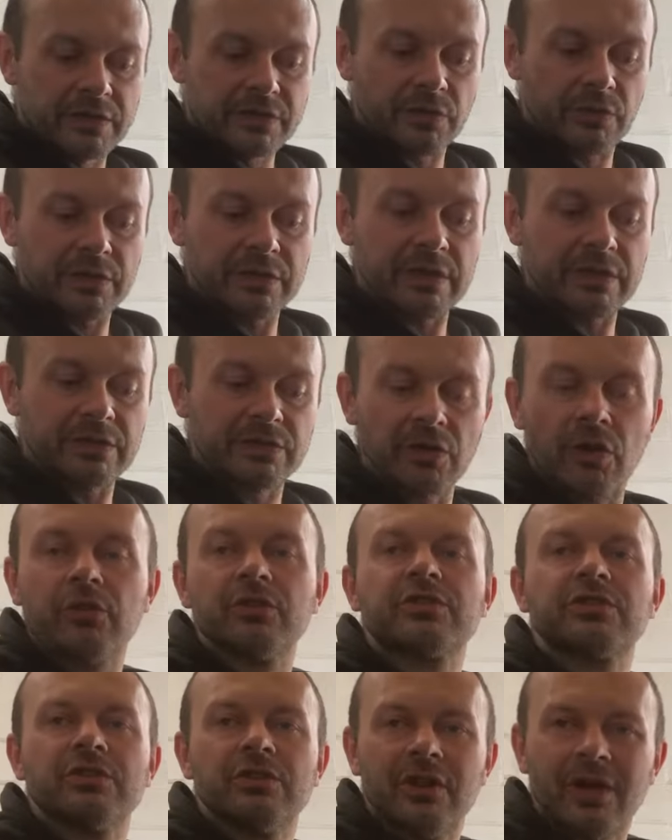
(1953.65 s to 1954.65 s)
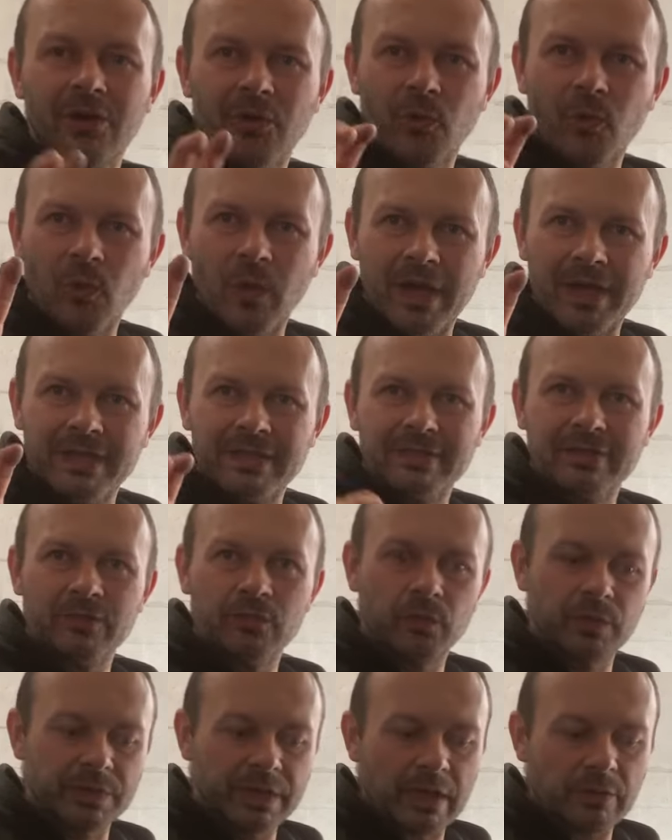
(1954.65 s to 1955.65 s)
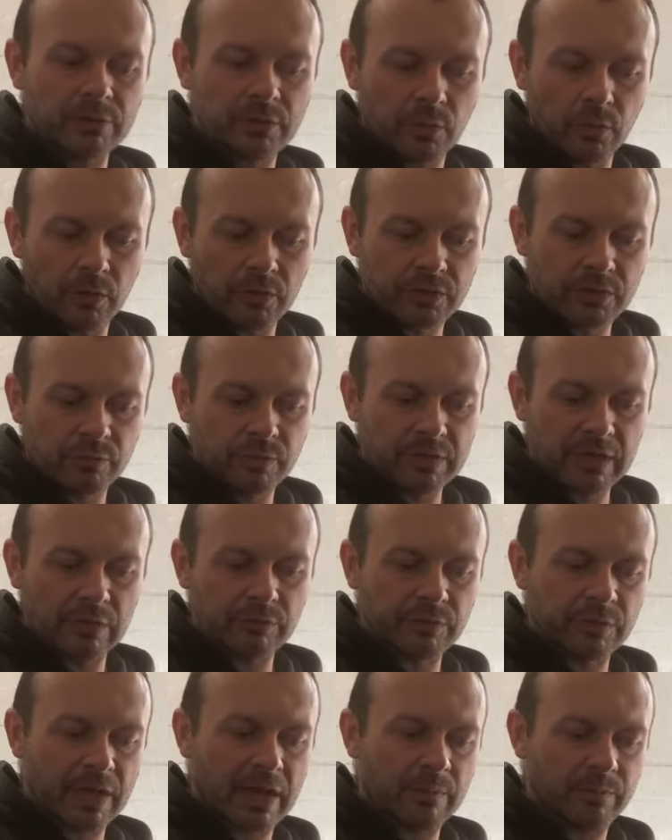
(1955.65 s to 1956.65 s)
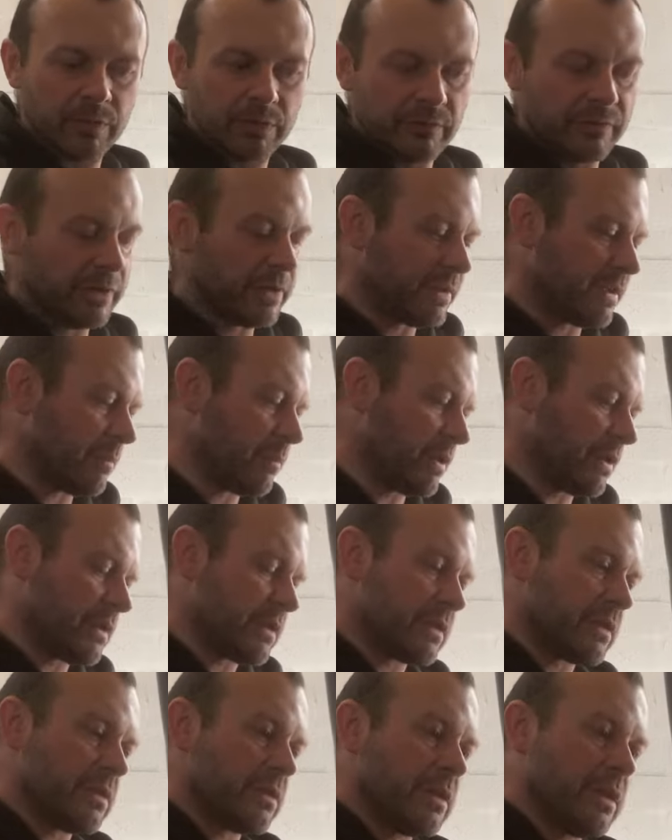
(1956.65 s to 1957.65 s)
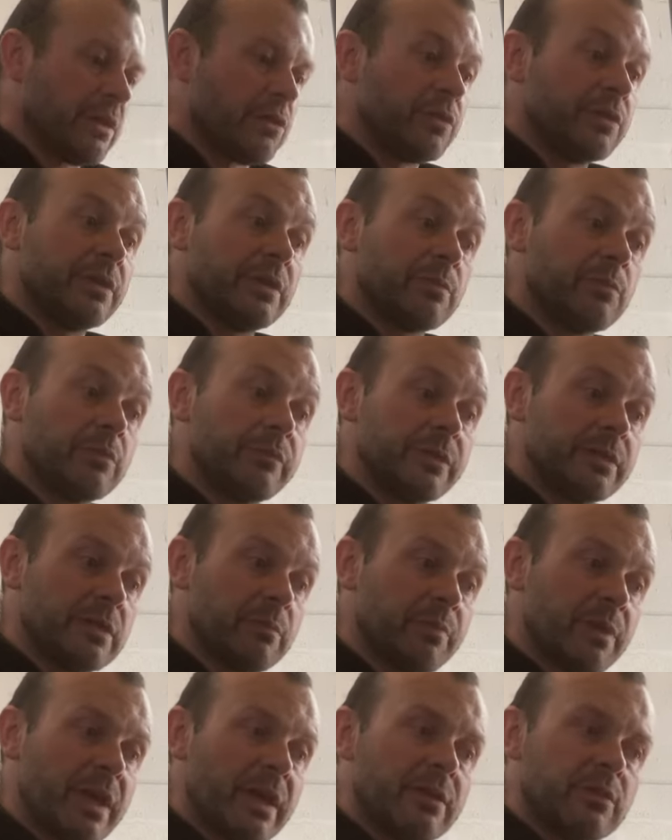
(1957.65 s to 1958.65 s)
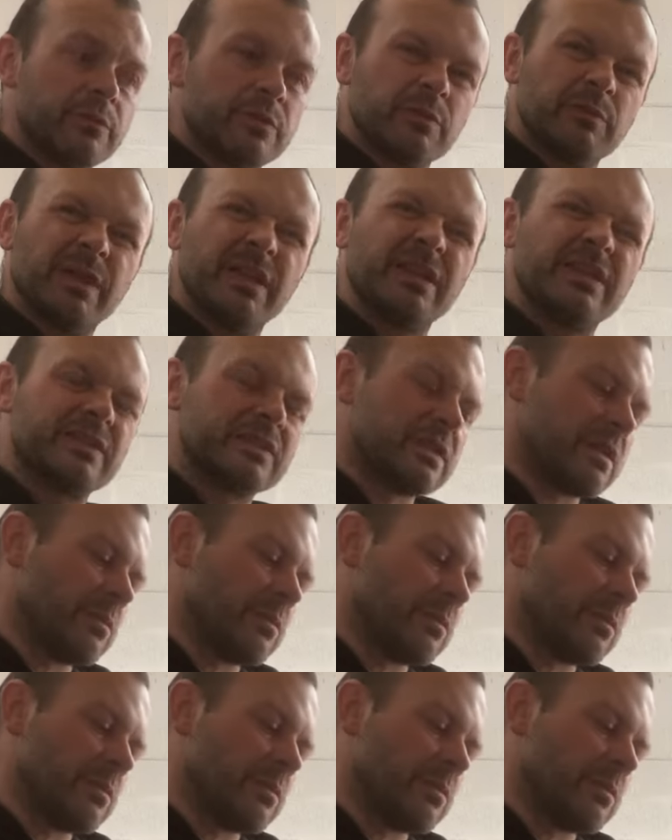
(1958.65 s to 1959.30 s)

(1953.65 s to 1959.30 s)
So in a dodgy way, without the workshop, without the ramp, 30 minutes. Yeah. Including removing the plenum to make it